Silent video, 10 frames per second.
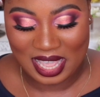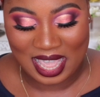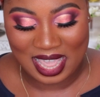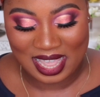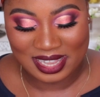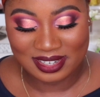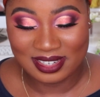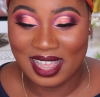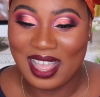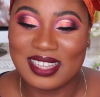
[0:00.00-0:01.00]
and
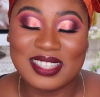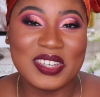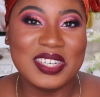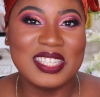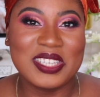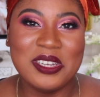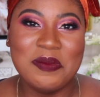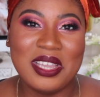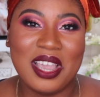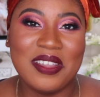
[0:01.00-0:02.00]
yeah, so it's going to
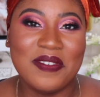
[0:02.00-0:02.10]
be a